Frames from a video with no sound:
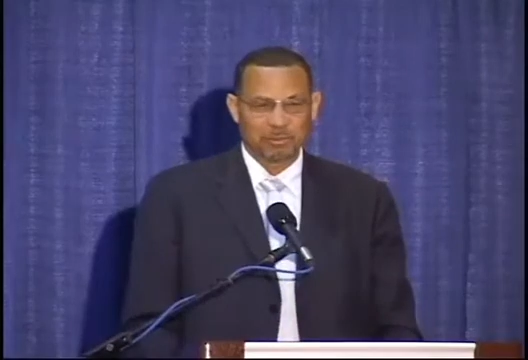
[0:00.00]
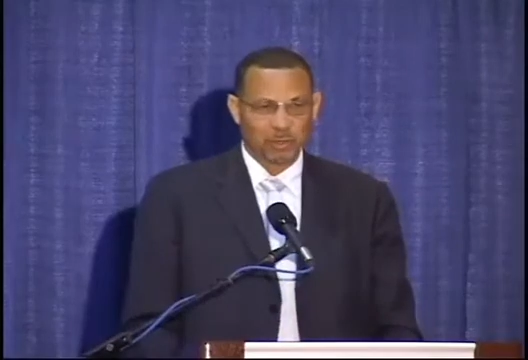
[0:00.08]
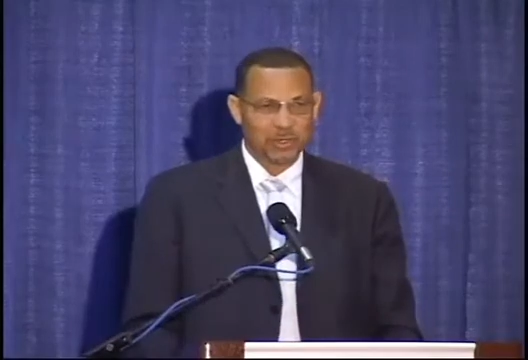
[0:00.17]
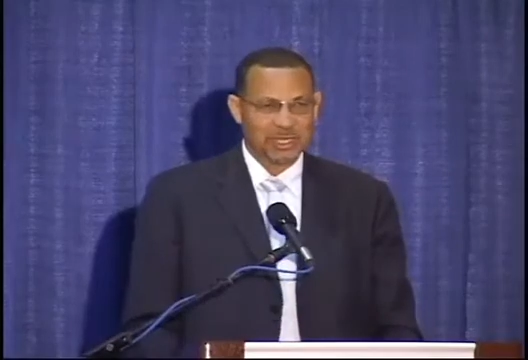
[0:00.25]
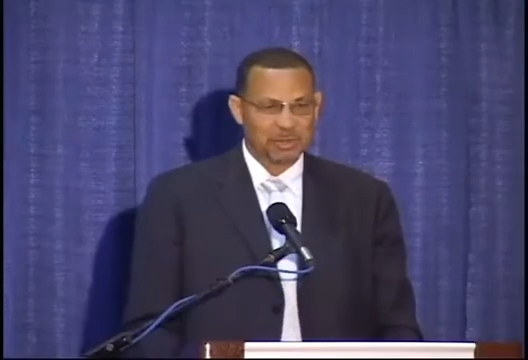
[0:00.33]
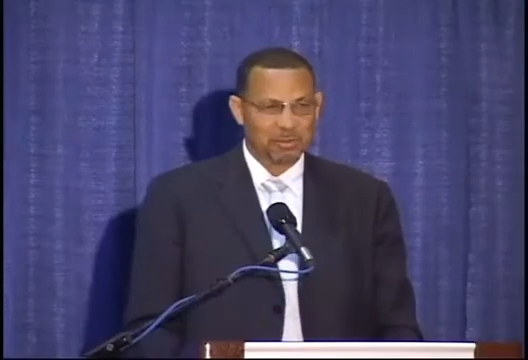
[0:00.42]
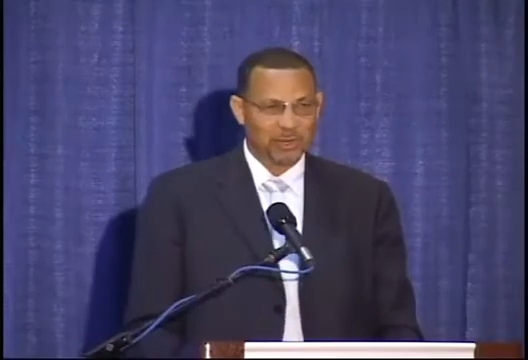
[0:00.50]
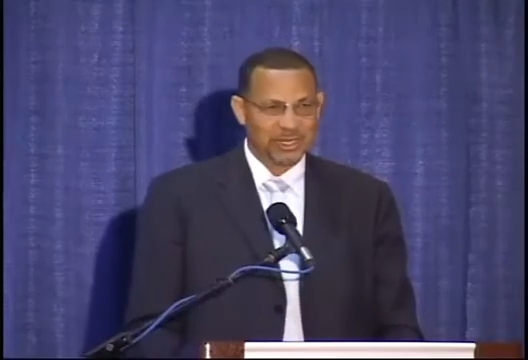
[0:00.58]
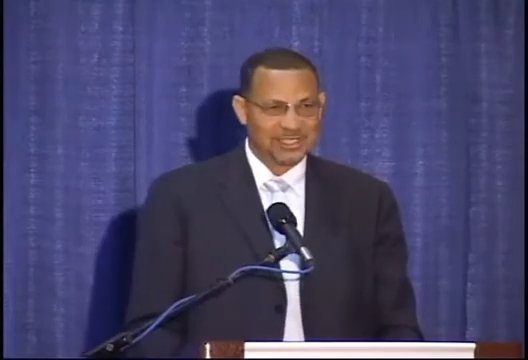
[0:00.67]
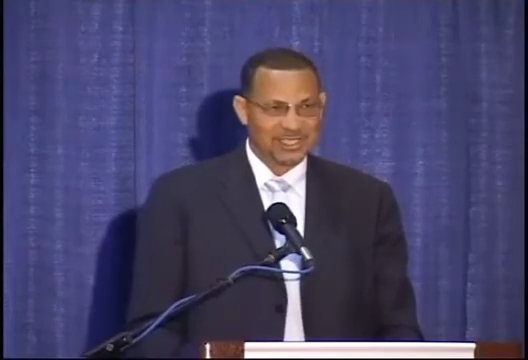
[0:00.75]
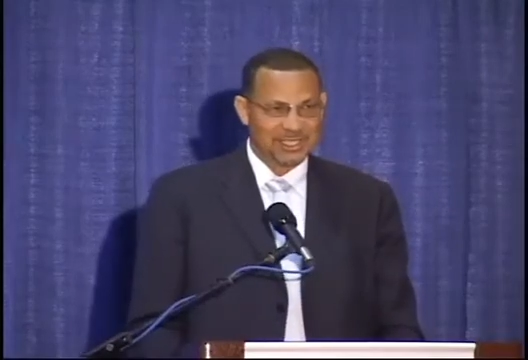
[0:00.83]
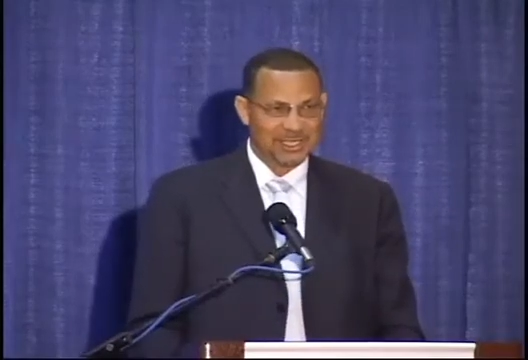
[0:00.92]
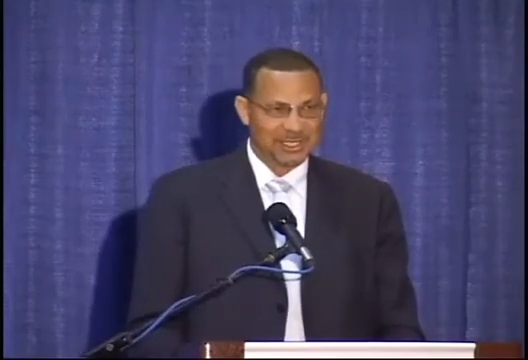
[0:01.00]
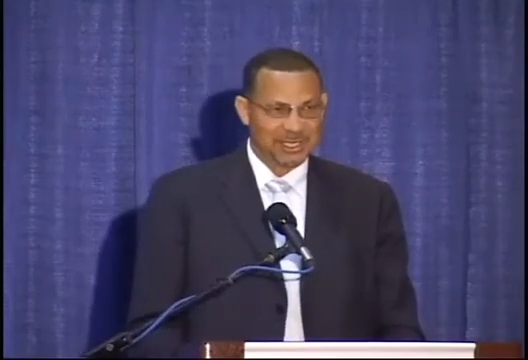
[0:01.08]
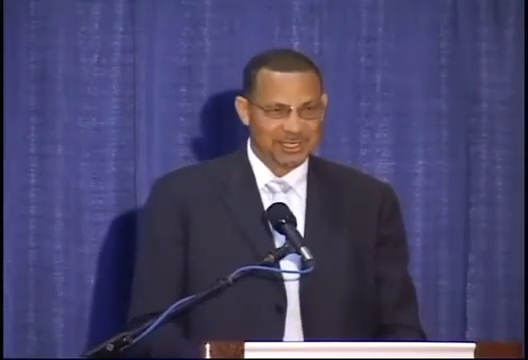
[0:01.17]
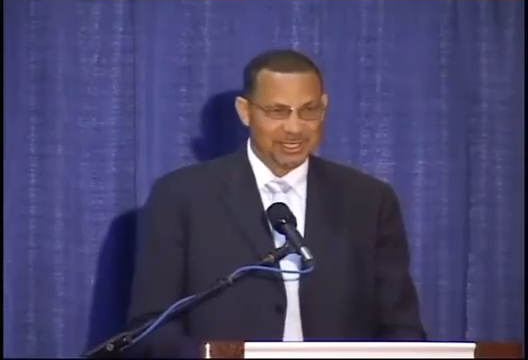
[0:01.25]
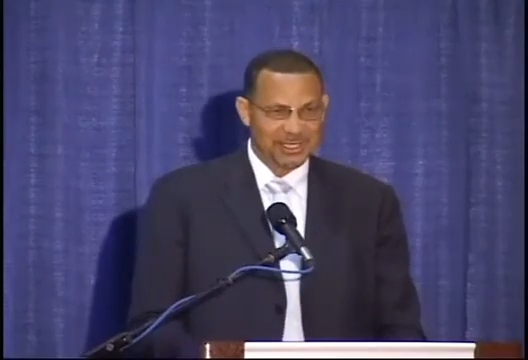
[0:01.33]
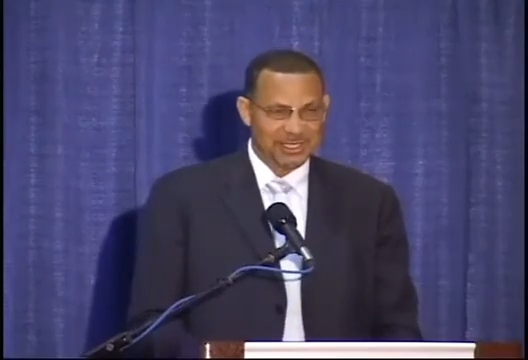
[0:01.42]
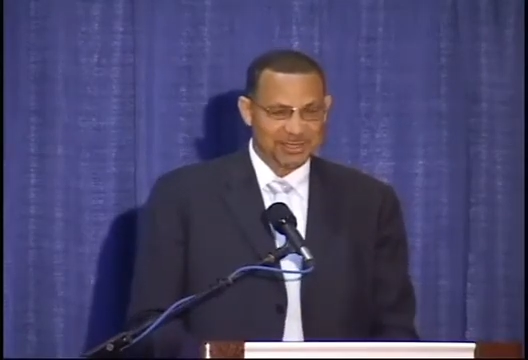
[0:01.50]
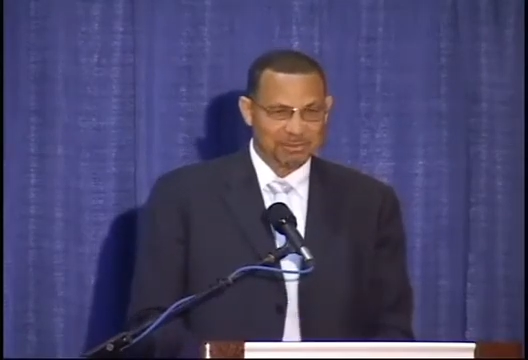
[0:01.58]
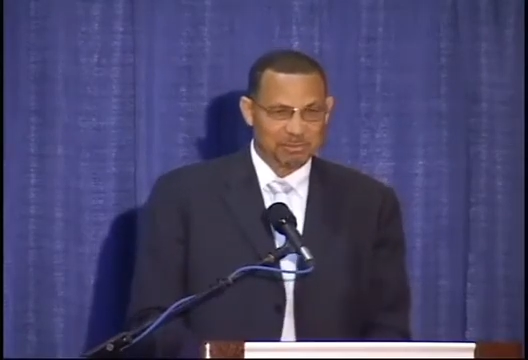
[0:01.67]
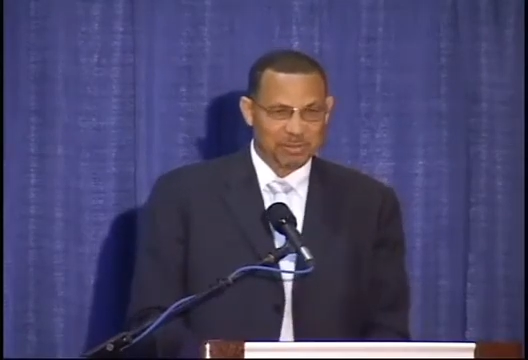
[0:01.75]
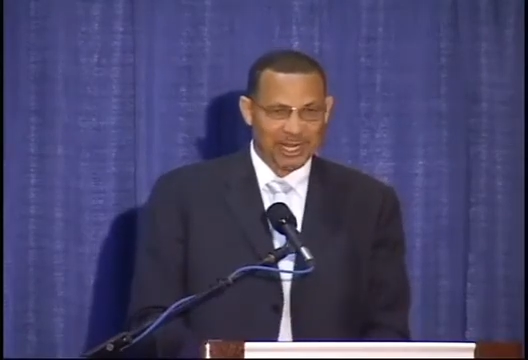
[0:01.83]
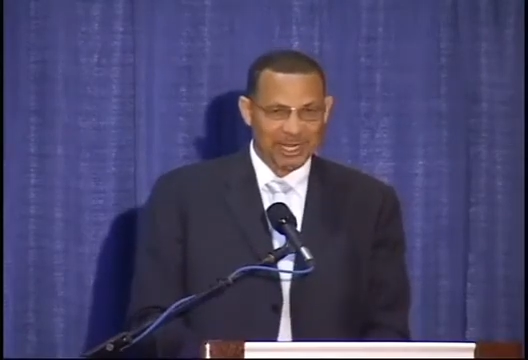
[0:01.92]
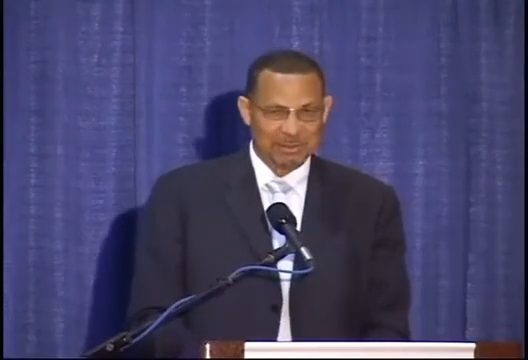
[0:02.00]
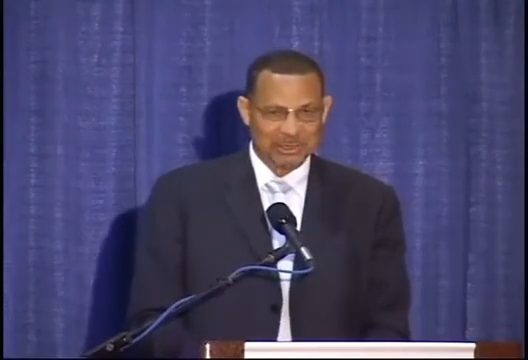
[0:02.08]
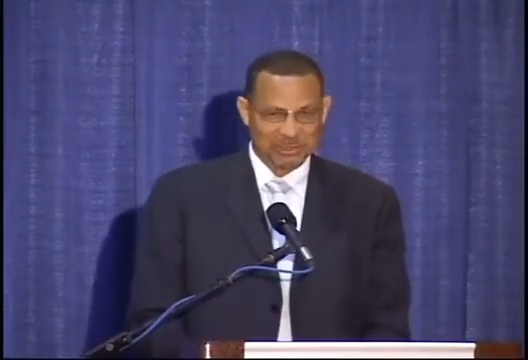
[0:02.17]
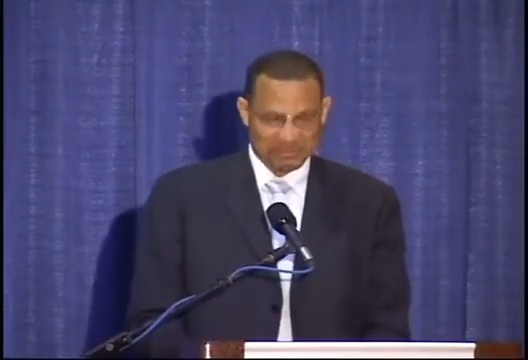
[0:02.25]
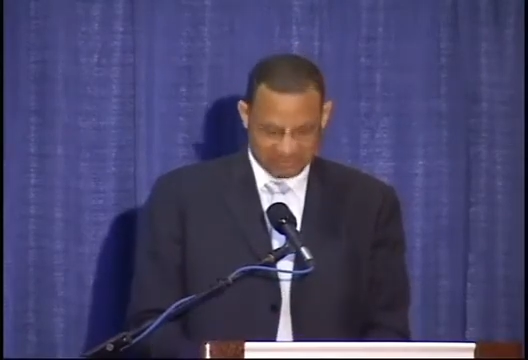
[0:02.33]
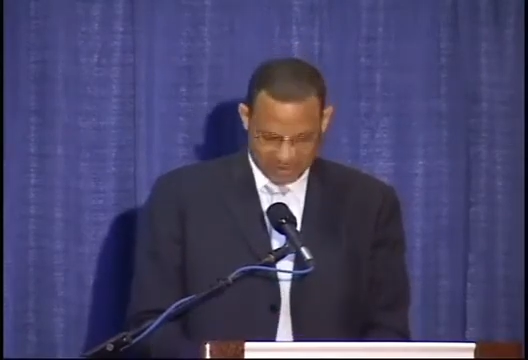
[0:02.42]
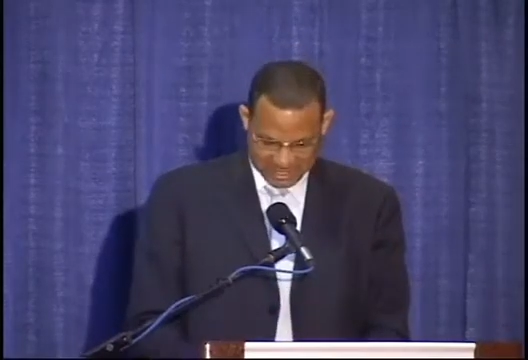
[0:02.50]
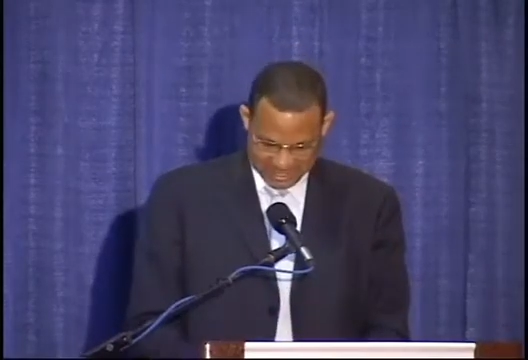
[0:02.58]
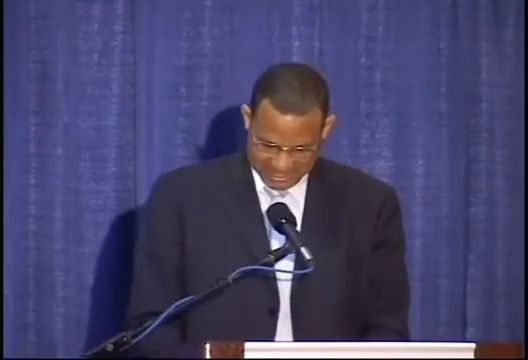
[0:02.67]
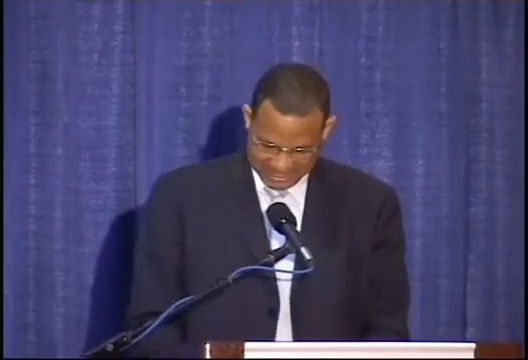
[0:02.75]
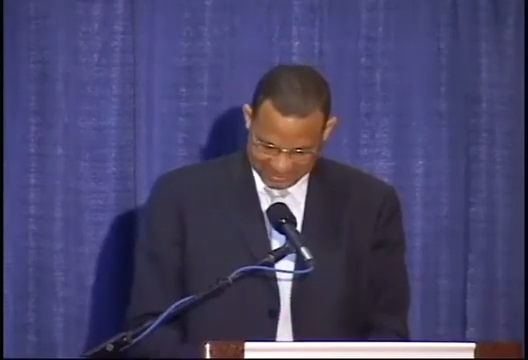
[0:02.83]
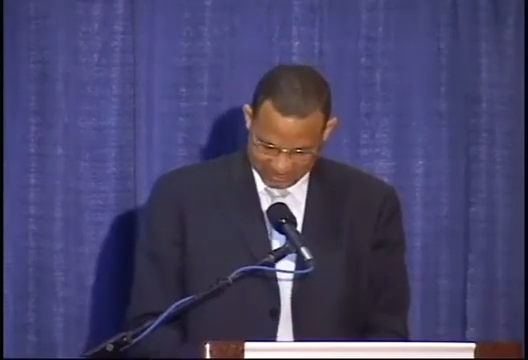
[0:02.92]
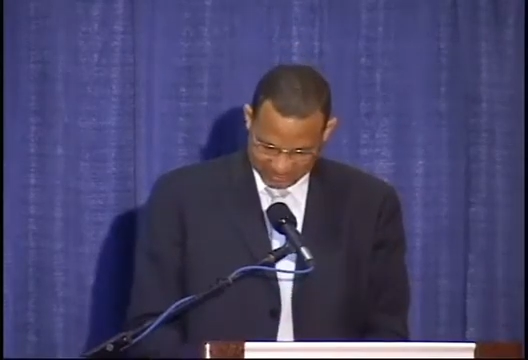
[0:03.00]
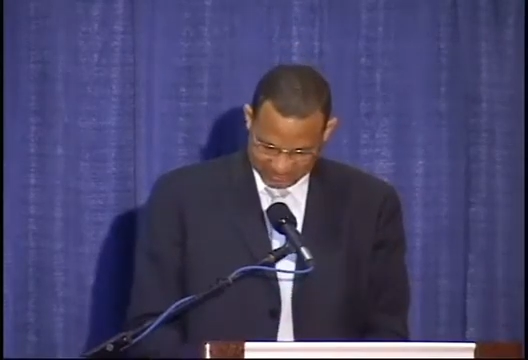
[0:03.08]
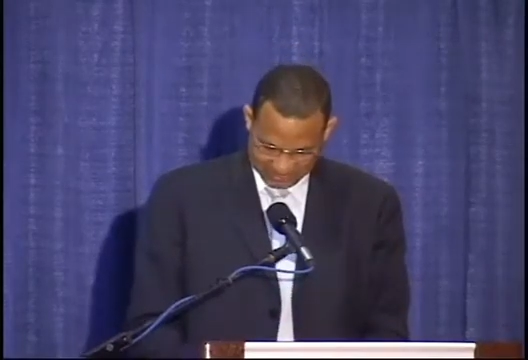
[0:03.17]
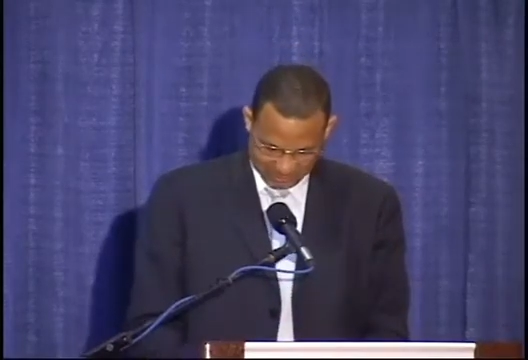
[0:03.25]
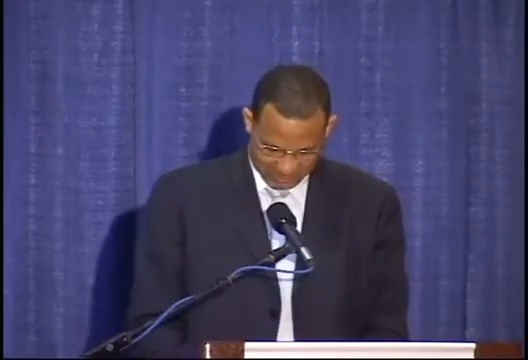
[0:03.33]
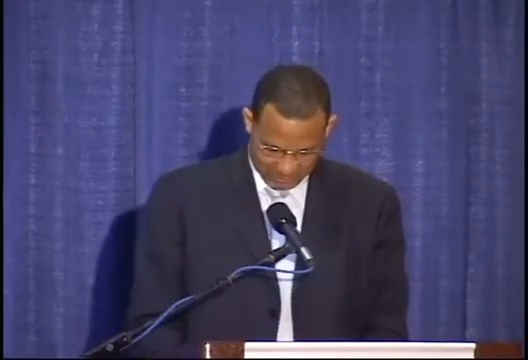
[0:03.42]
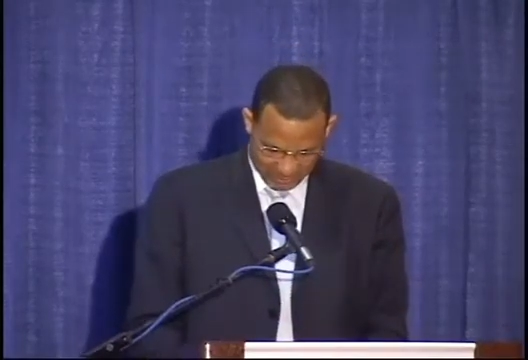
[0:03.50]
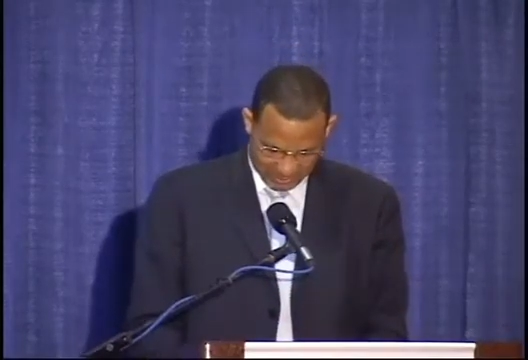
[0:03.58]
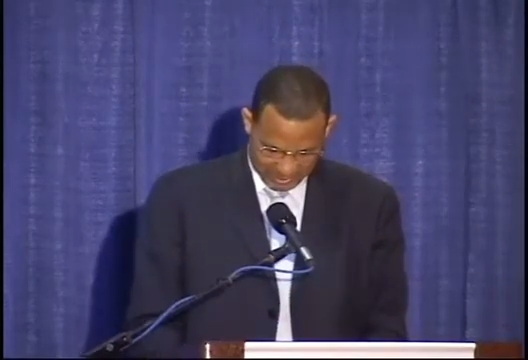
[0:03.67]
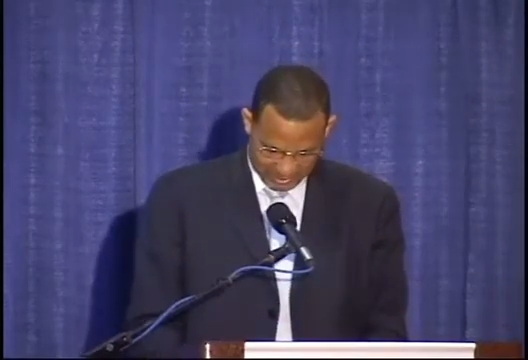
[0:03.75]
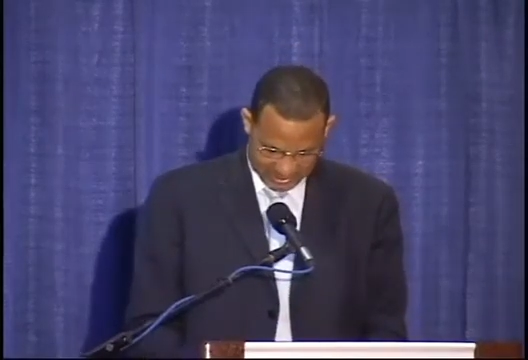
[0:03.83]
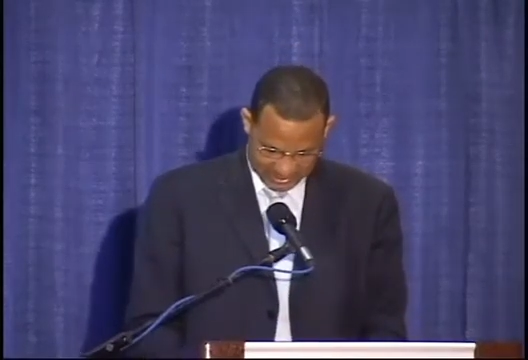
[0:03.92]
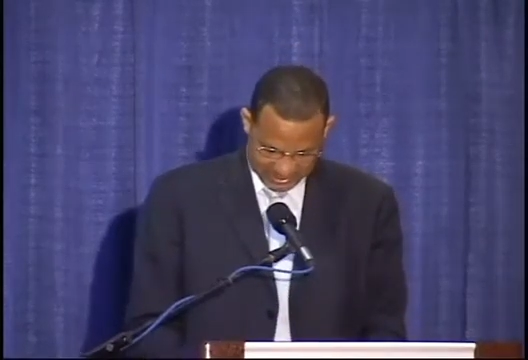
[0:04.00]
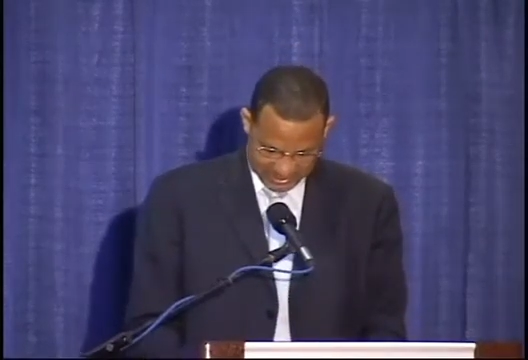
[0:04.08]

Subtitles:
both in the press and in Parliament on Friday, those of you who were looking.